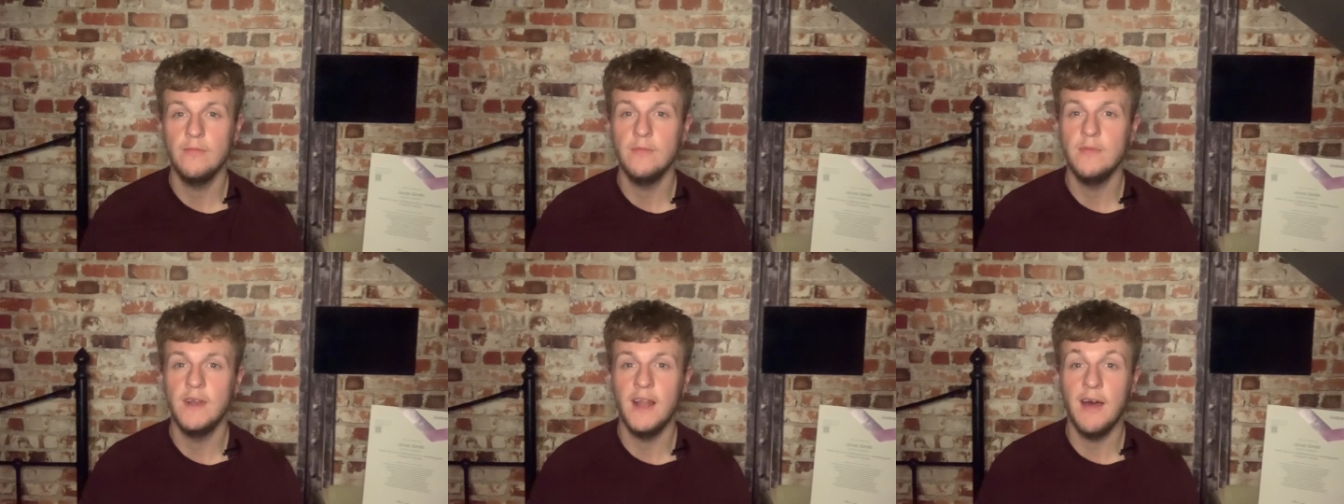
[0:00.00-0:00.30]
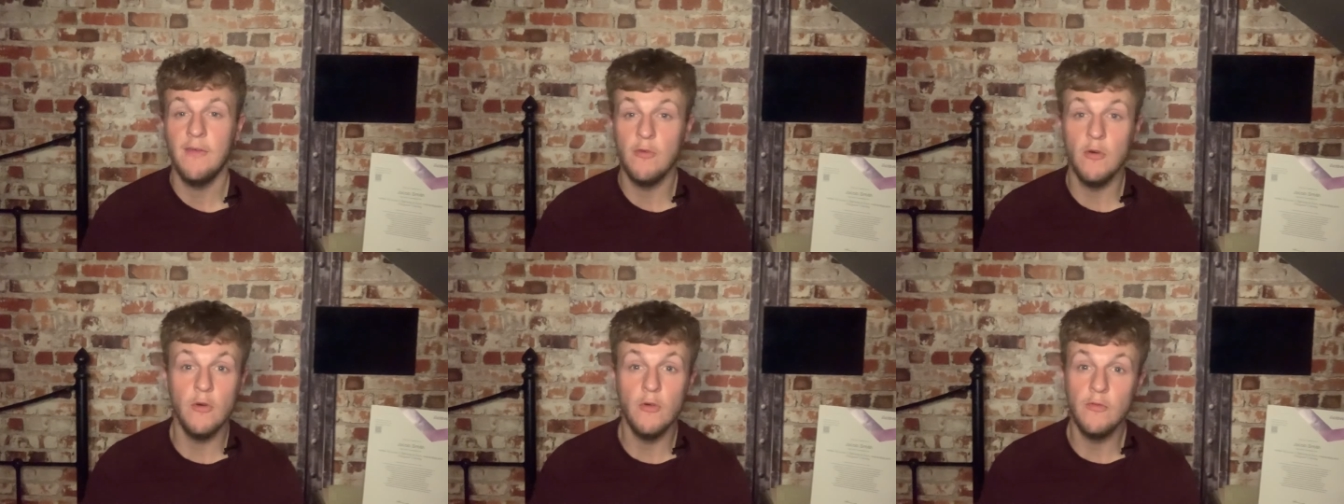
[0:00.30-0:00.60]

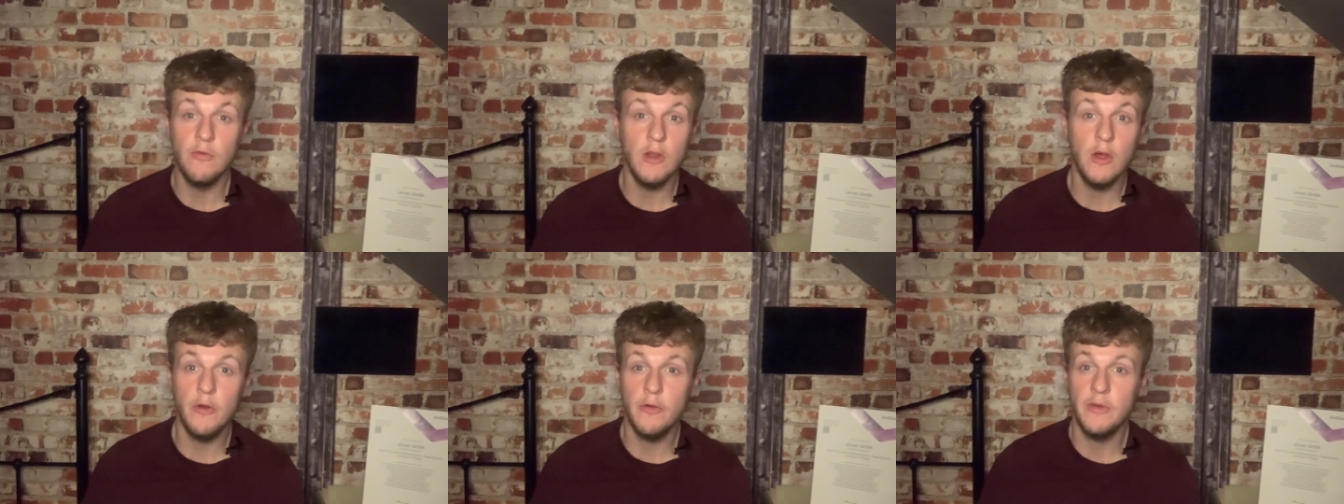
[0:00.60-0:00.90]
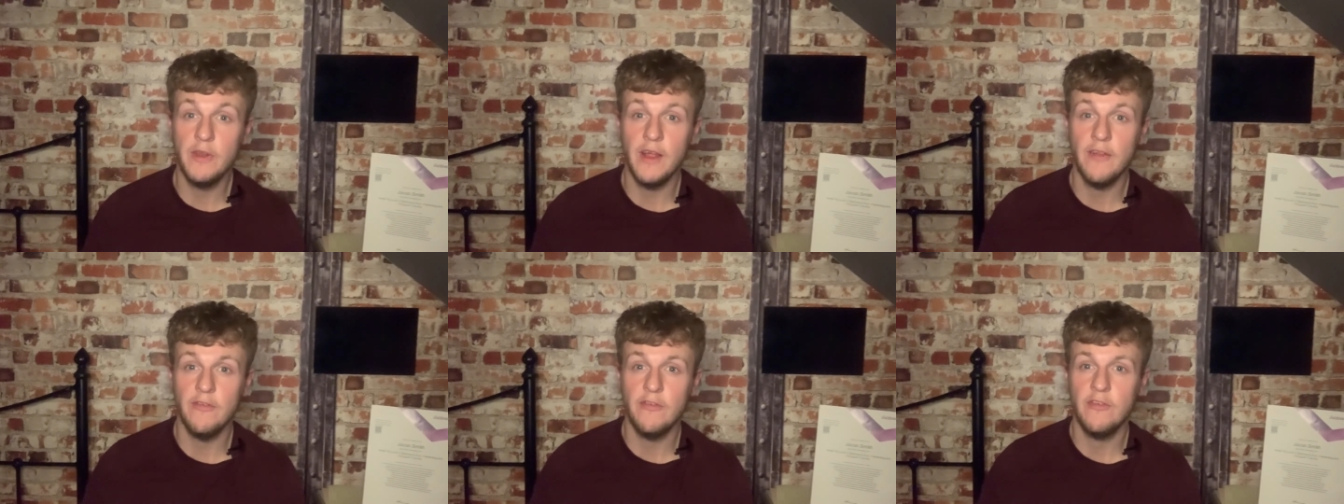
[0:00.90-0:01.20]
level of low
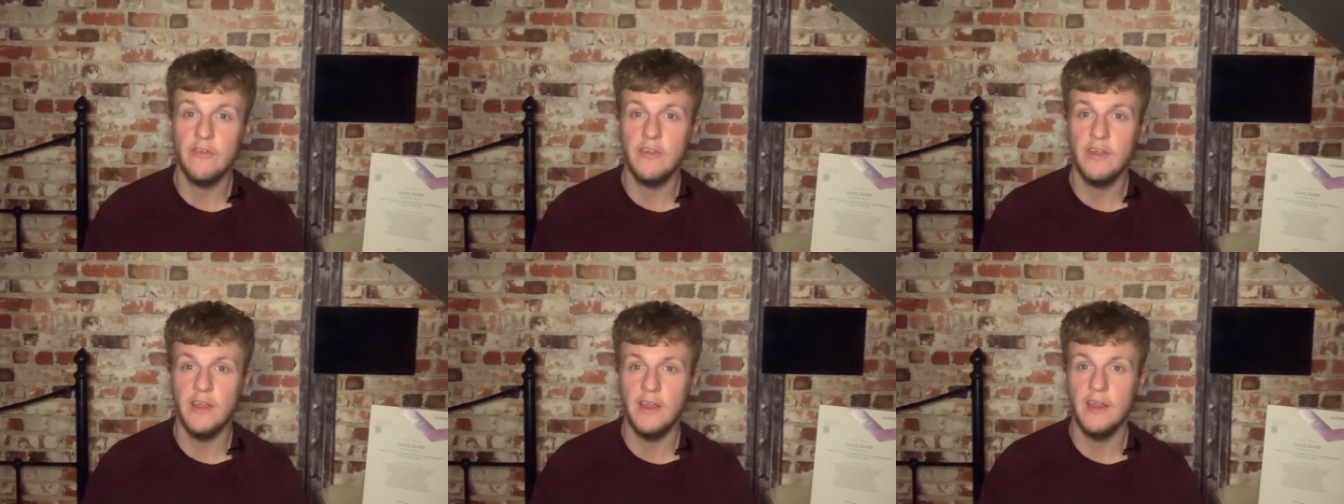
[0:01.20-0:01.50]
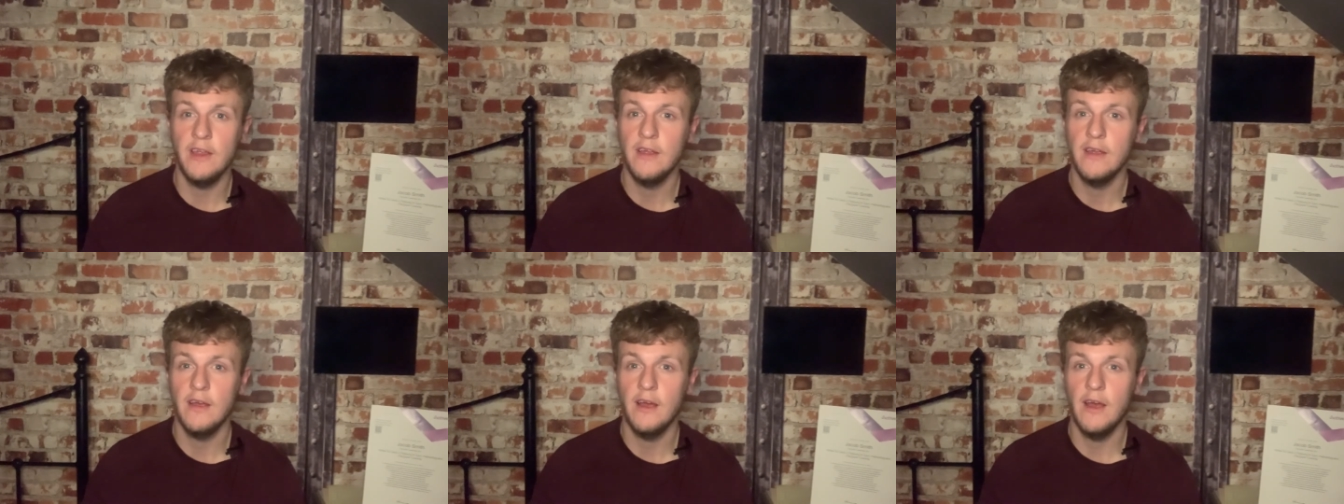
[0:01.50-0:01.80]
density
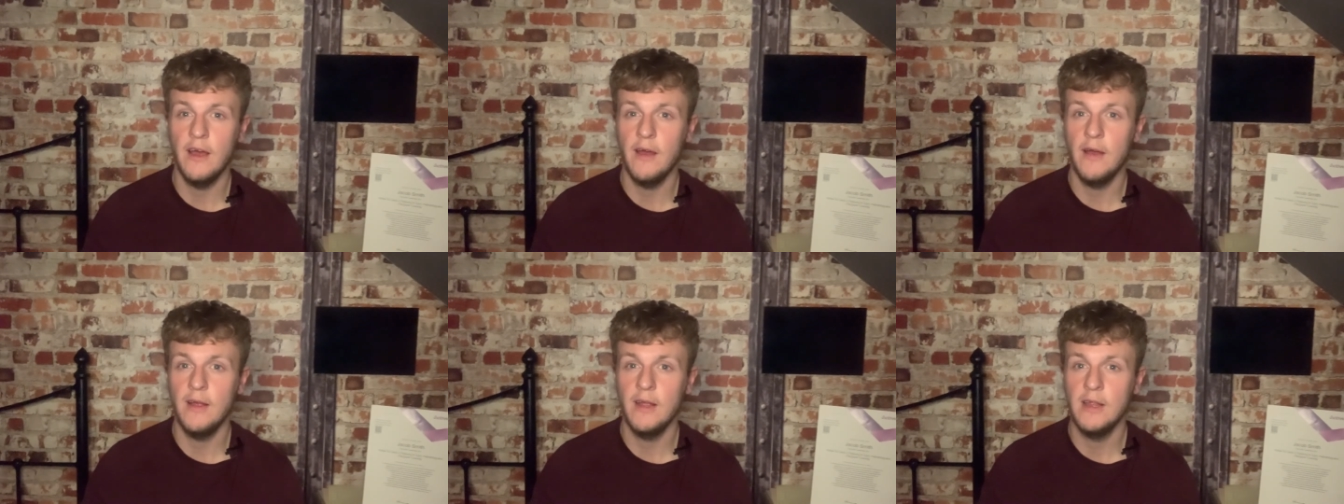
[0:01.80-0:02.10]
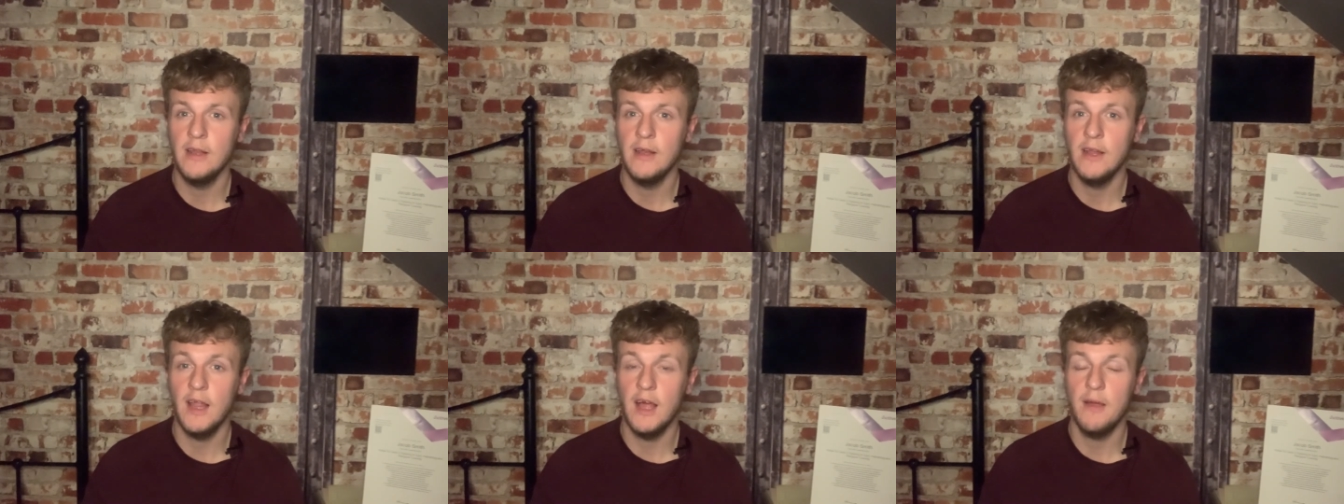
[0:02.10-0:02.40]
uh,
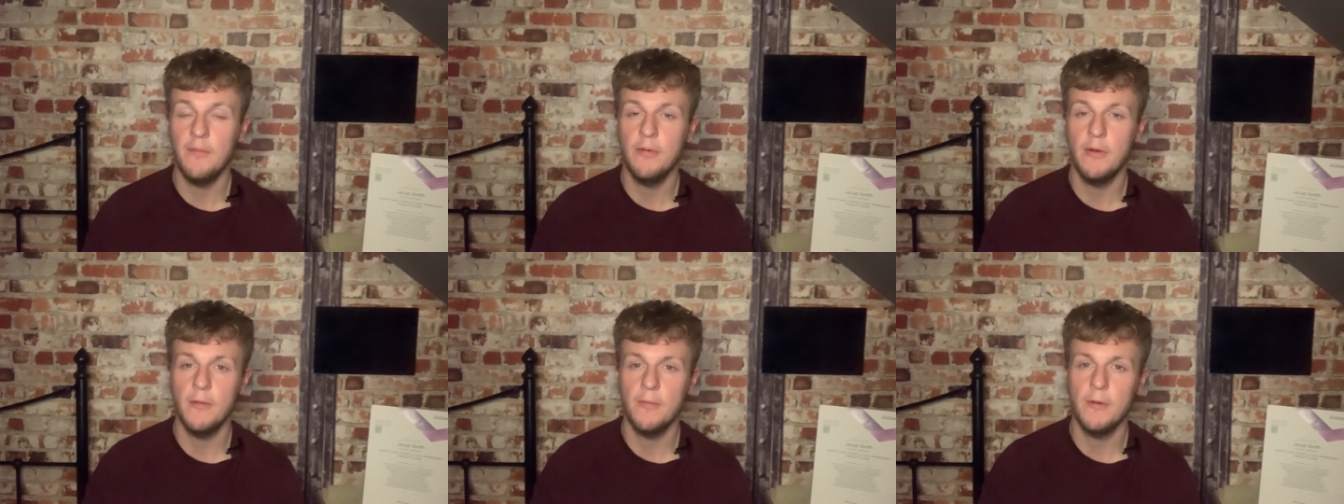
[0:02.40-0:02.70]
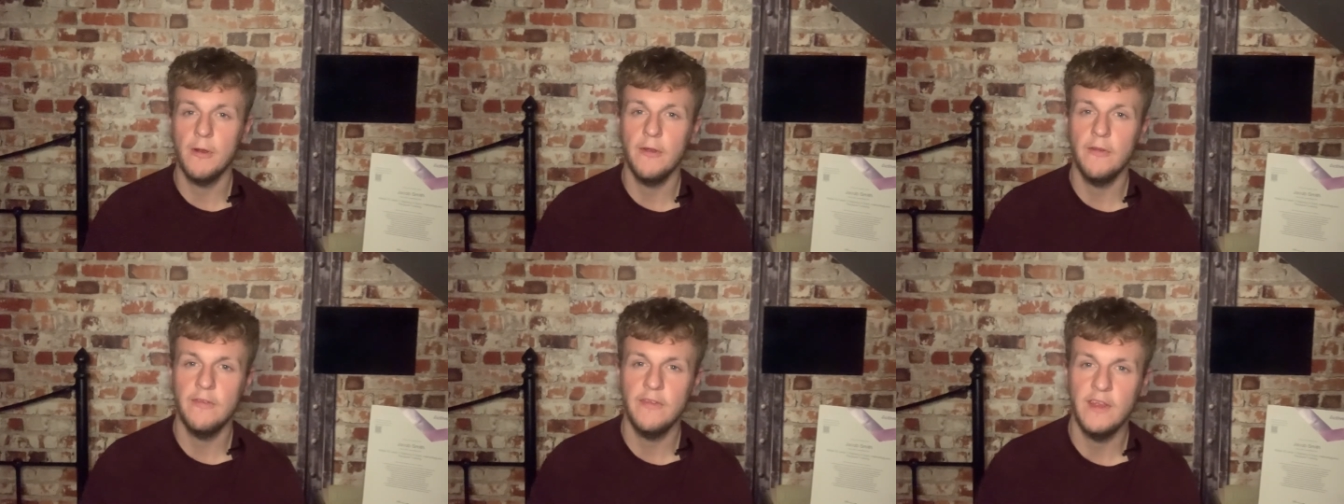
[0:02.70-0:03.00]

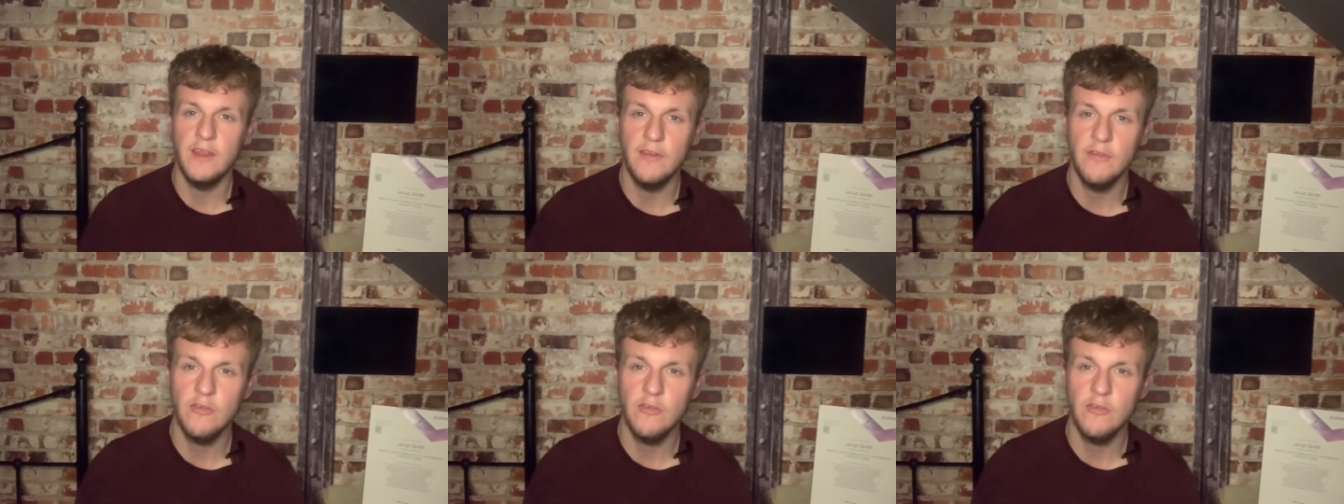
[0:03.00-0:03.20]
lipoprotein.